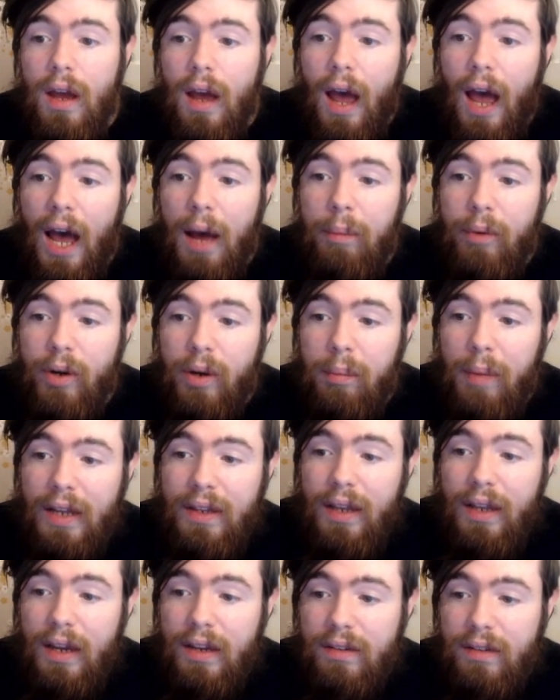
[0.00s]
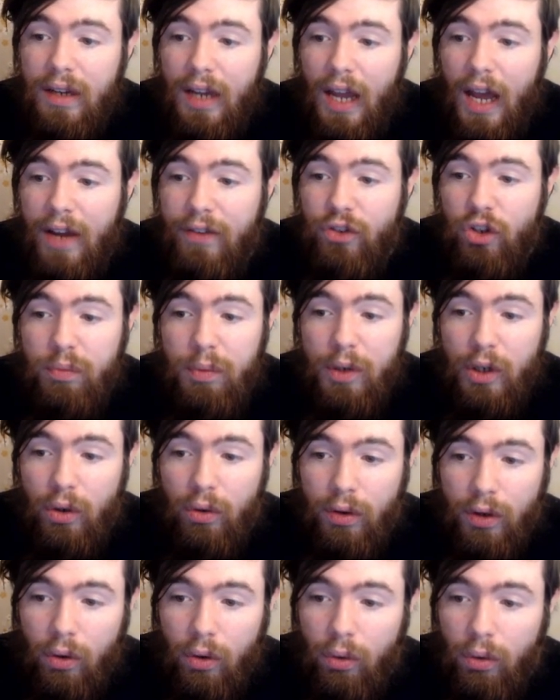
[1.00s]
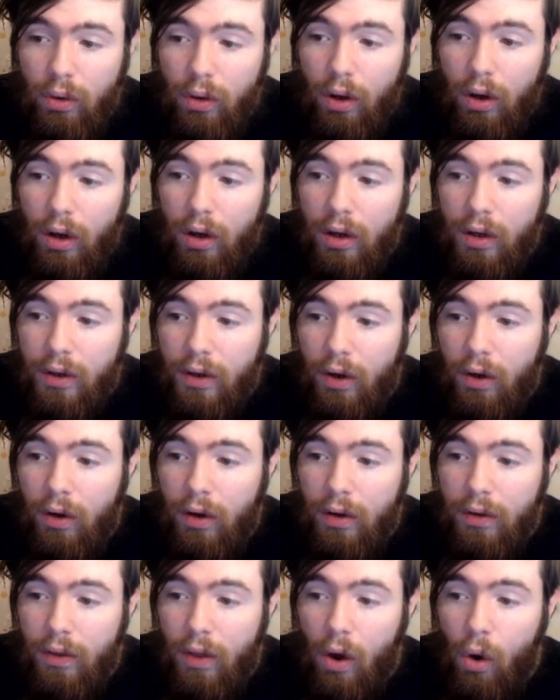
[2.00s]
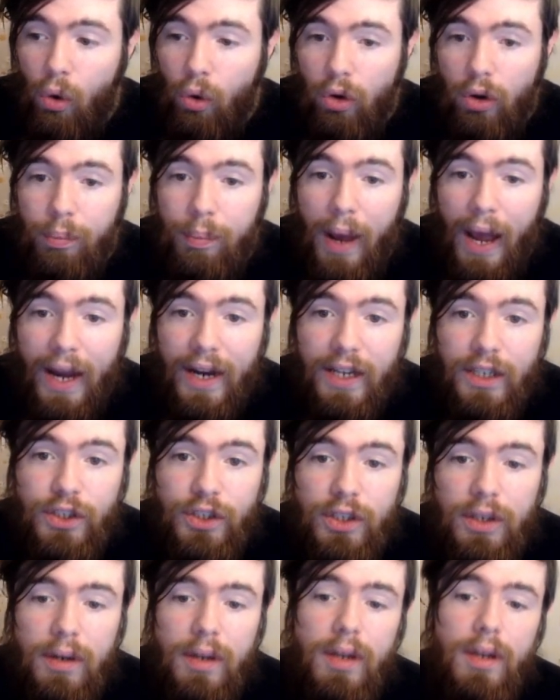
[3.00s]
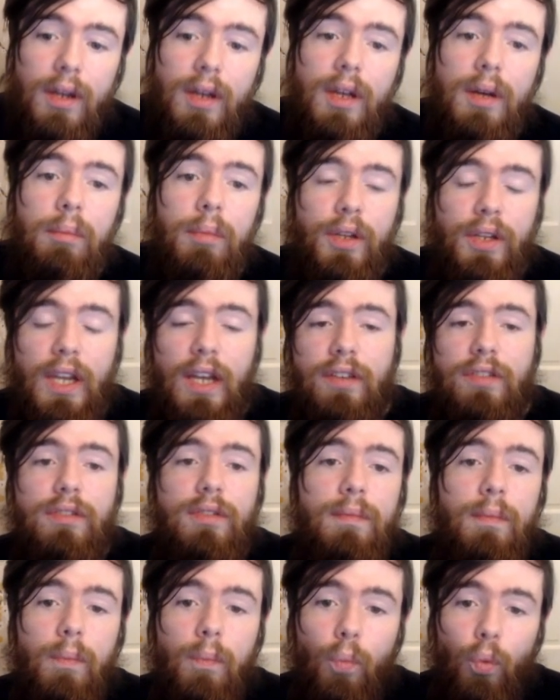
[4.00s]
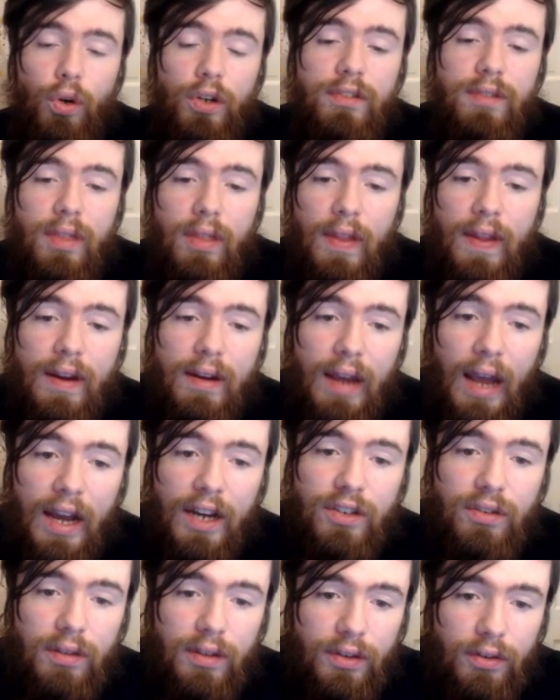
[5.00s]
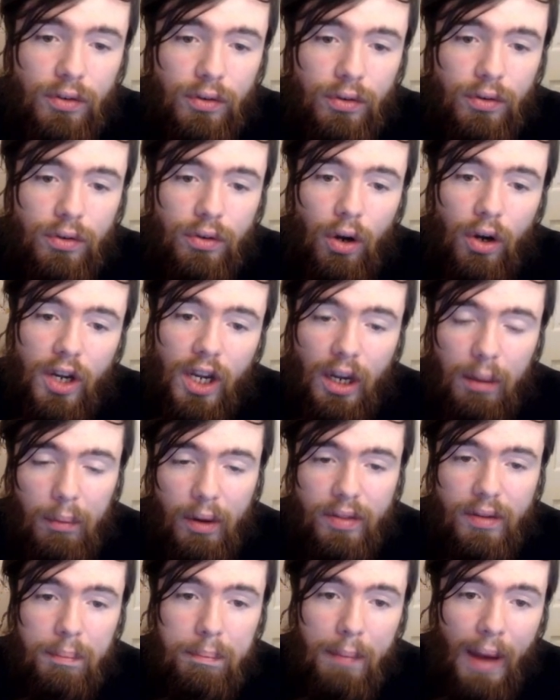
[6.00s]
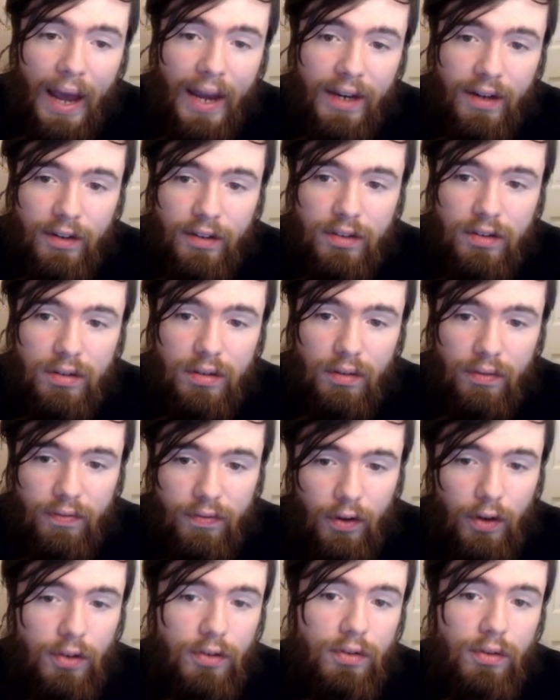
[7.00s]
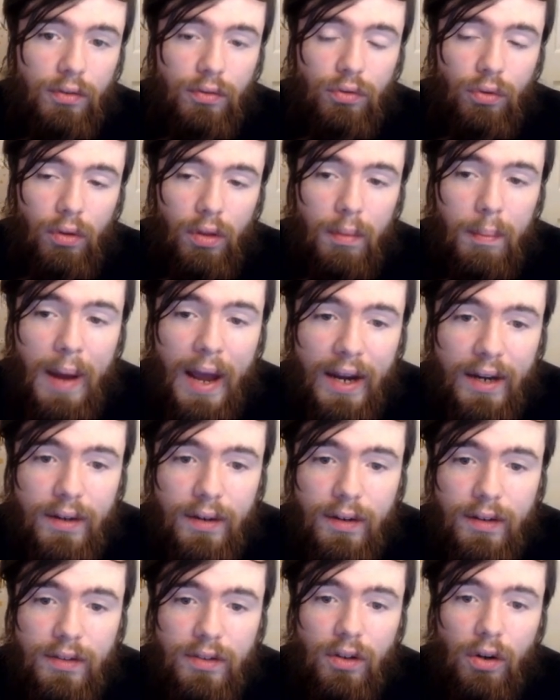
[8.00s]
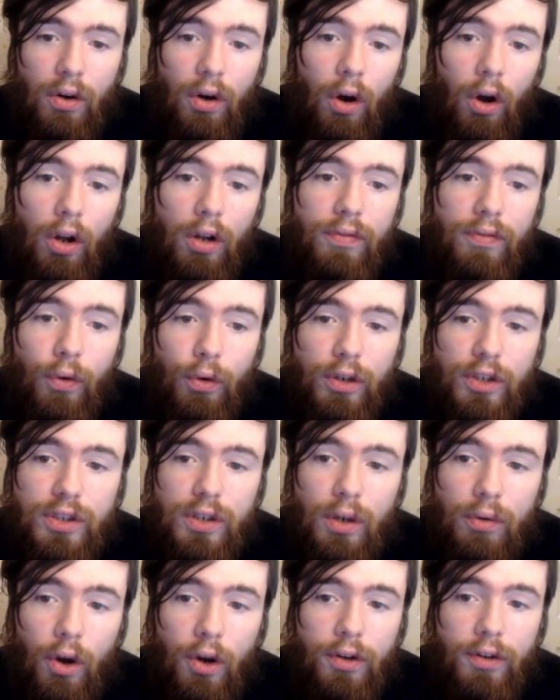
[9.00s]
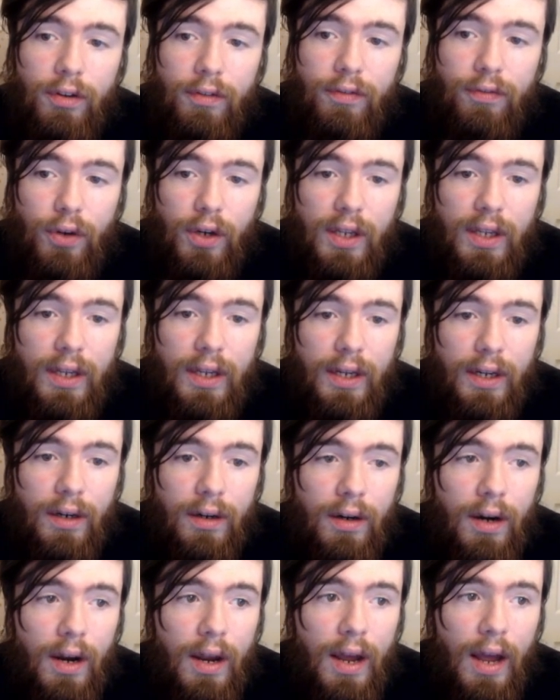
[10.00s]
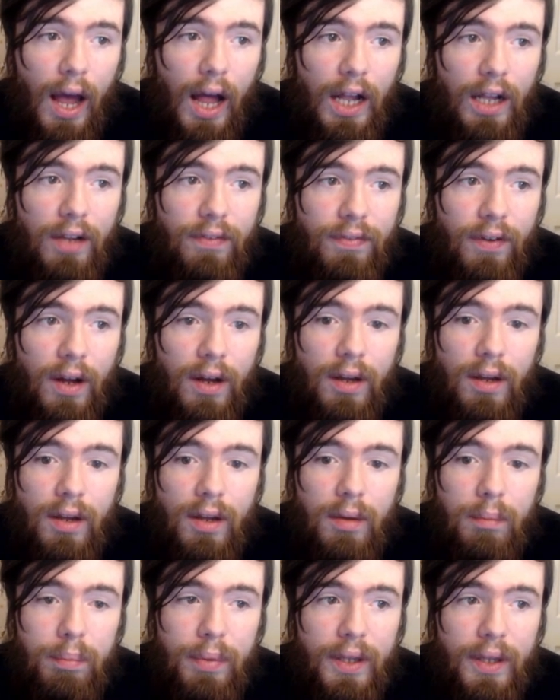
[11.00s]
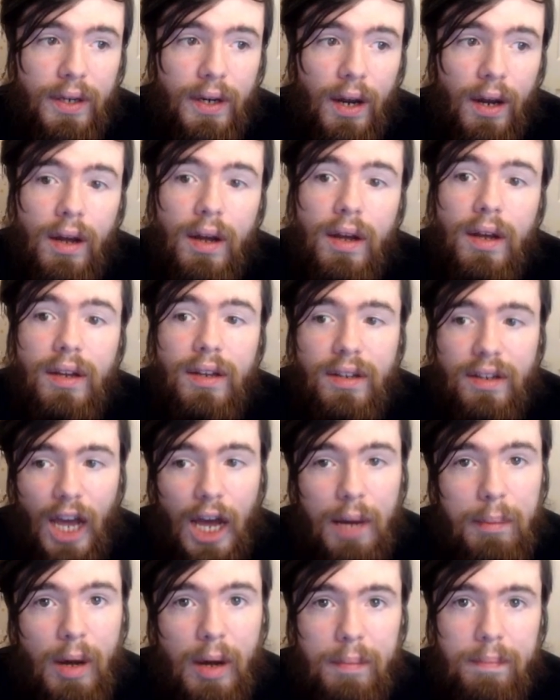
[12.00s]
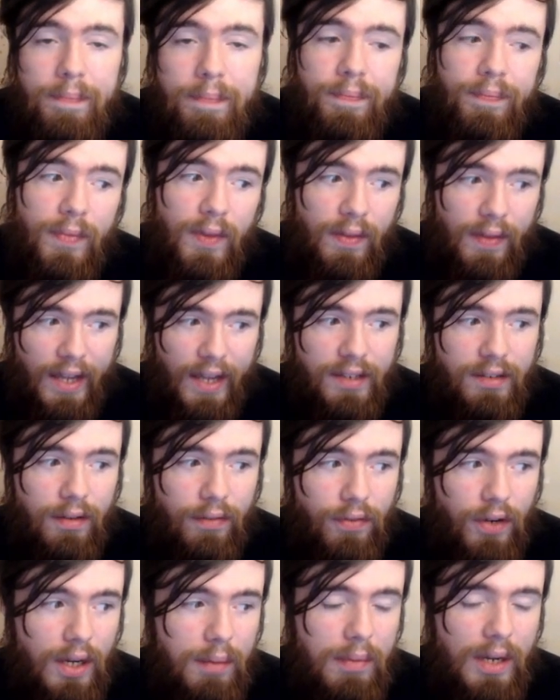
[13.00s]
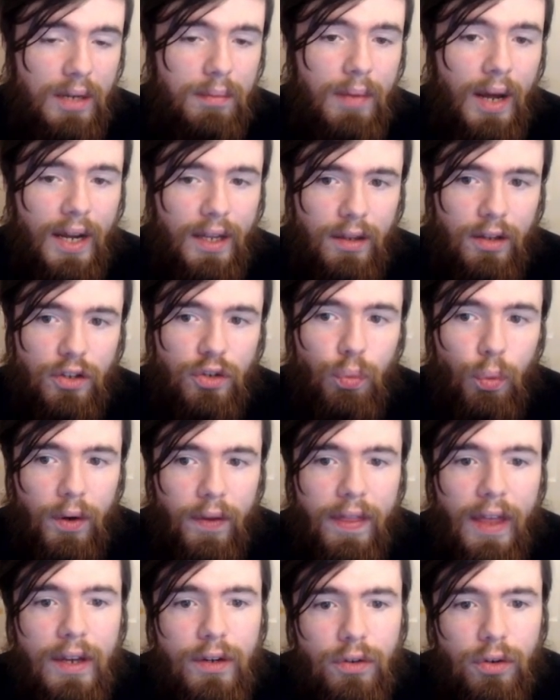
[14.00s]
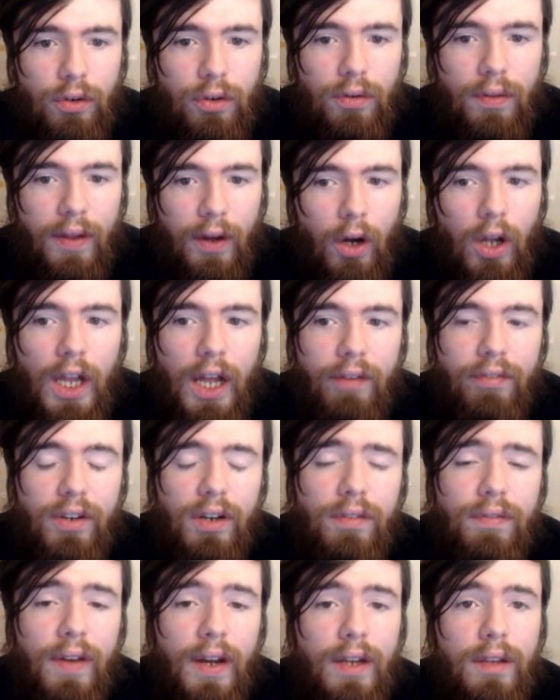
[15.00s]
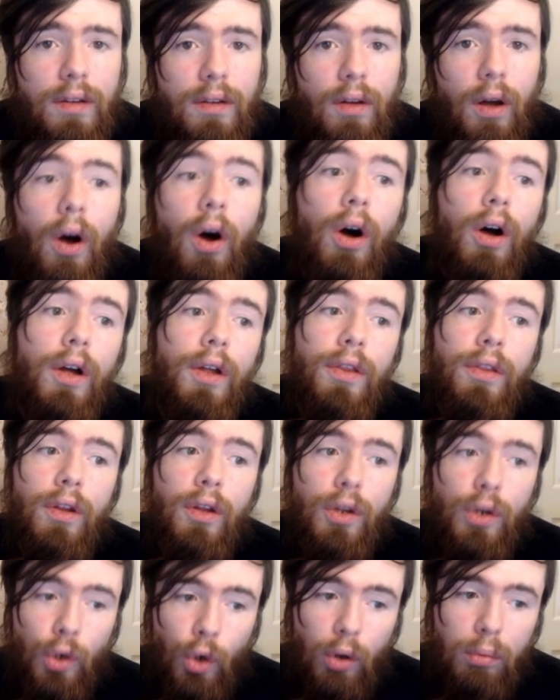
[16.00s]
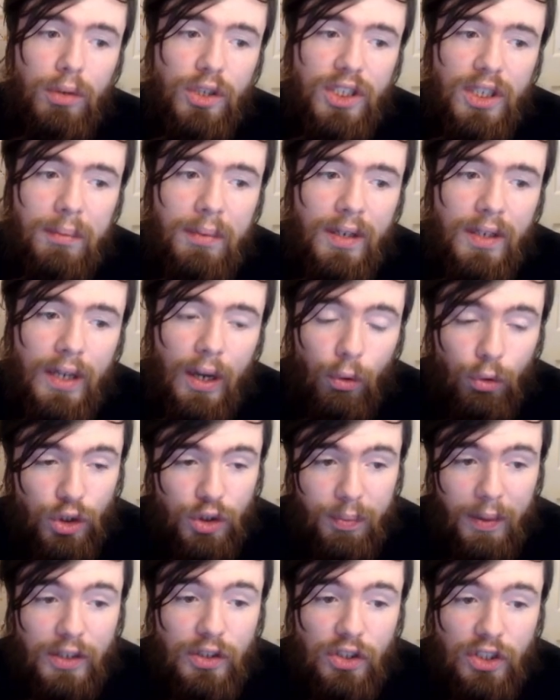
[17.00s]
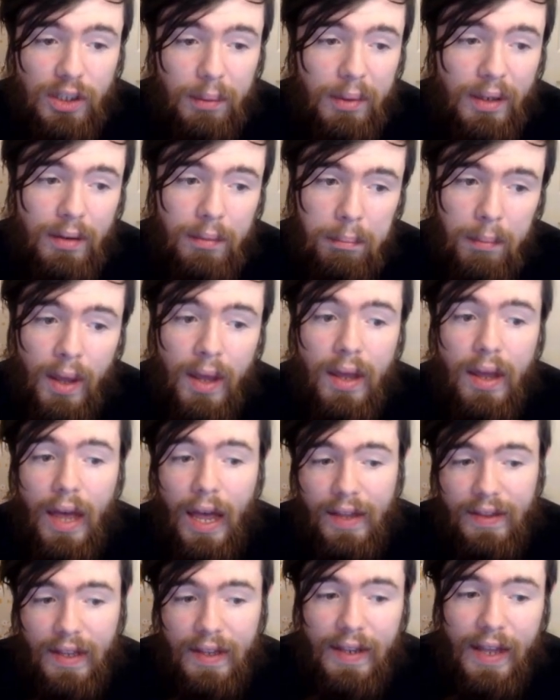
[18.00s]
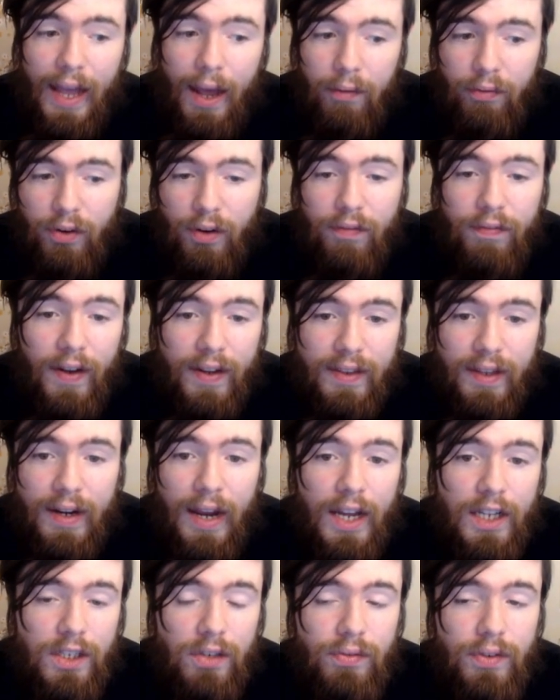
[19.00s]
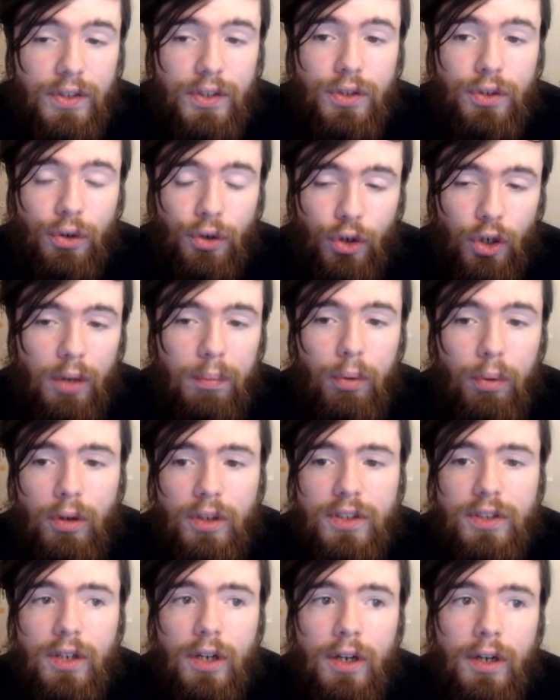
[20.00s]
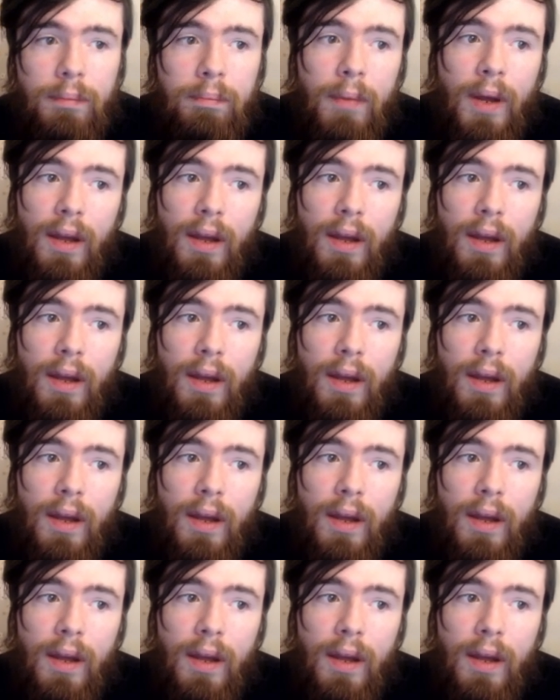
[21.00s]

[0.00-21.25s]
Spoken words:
But in my testing, I've just been going whole hog on the whole package. But yes, what does the deck actually do? Talking about the magnets first. So the magnets are all focused around three here: Alpha, Beta, Gamma. That's the three main magnets. What do? They all have an effect on normal summon or special summon, and then they have an effect that activates during your opponent's turn.